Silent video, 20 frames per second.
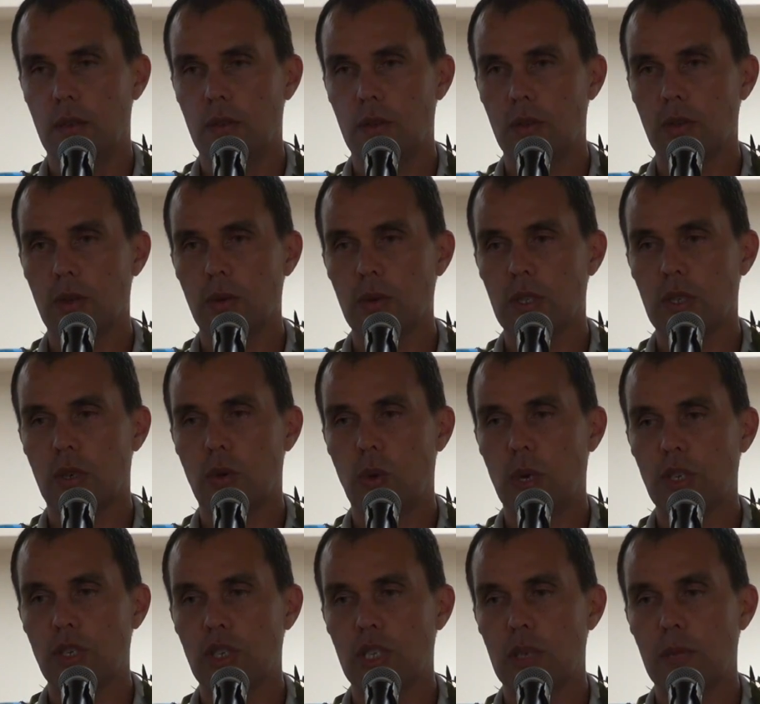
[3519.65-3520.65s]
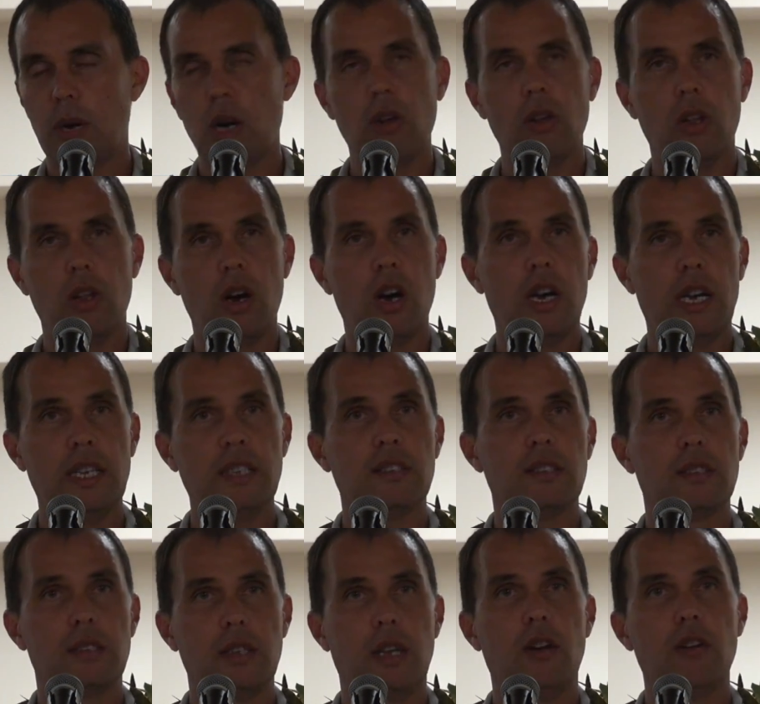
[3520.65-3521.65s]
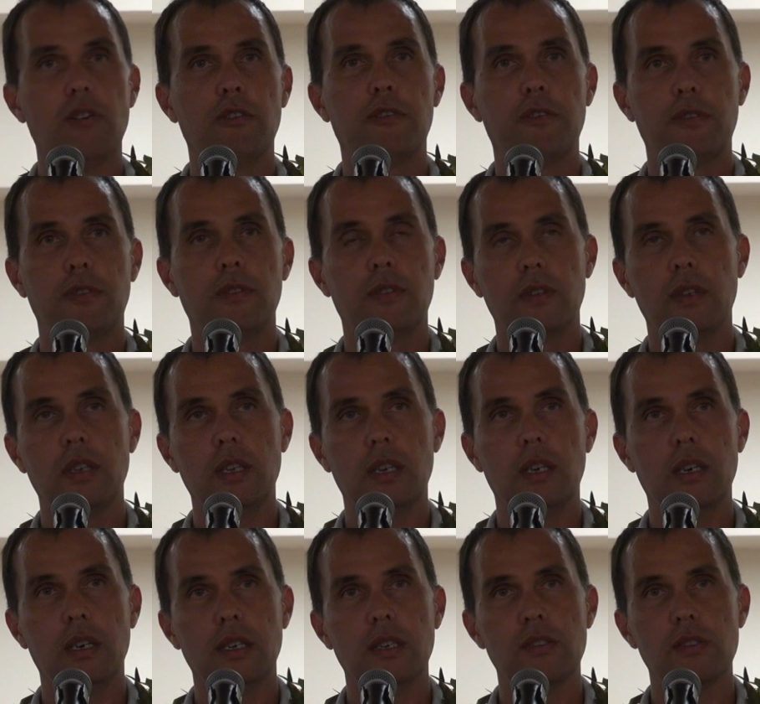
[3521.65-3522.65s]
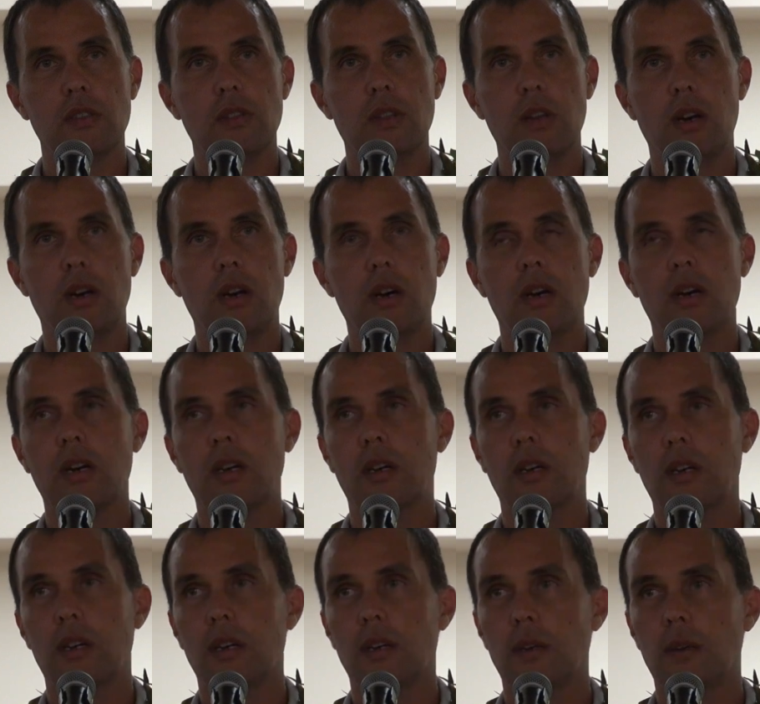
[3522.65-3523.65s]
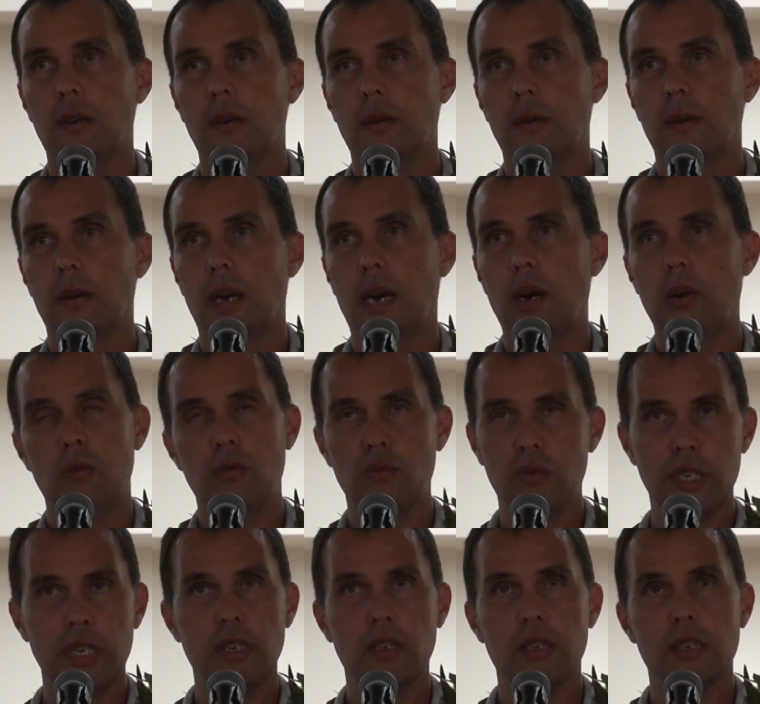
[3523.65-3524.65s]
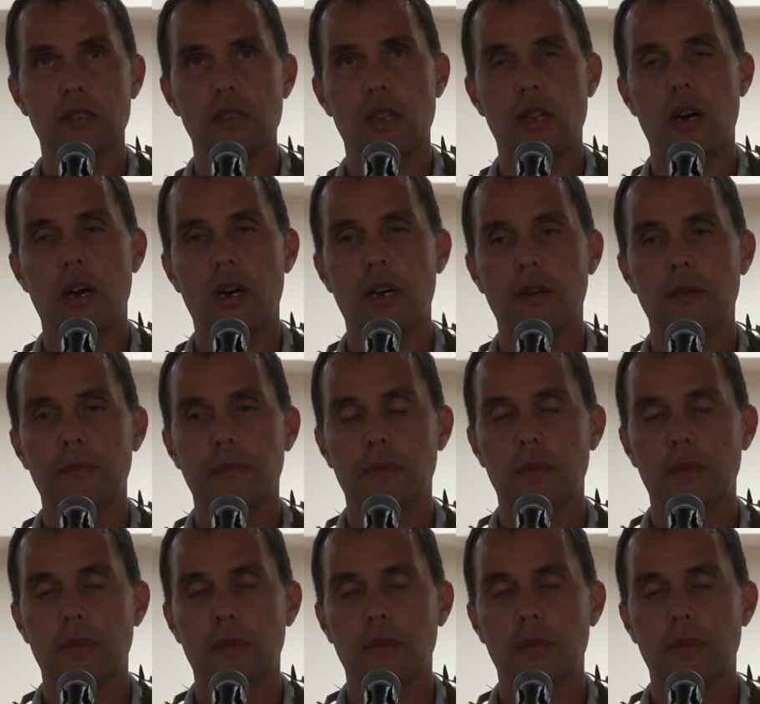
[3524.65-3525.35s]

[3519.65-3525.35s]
There's always a question about law itself. Is law, how real is law?